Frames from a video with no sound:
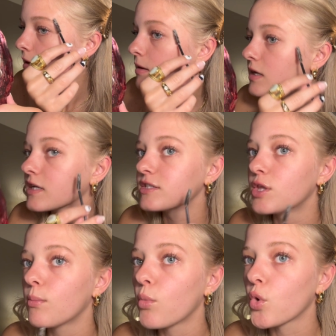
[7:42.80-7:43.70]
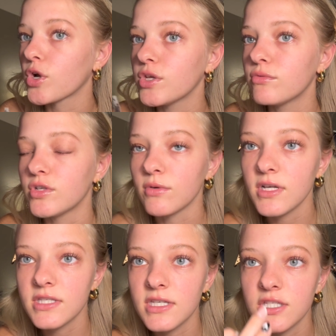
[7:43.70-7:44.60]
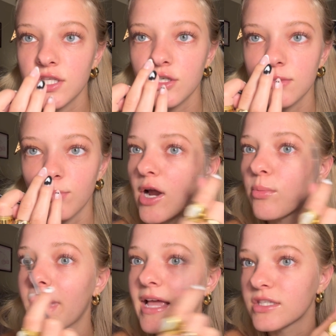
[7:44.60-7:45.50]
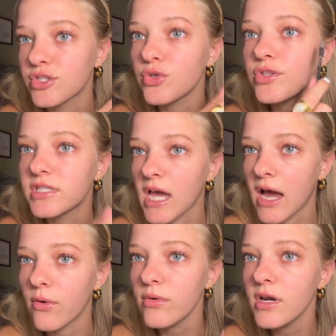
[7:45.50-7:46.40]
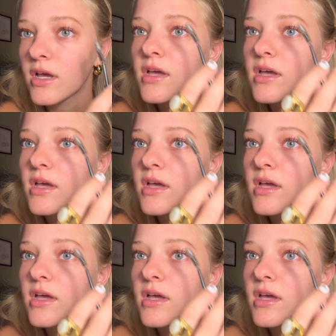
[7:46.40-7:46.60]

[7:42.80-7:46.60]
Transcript: because the more you do it, since there's brow pencil down,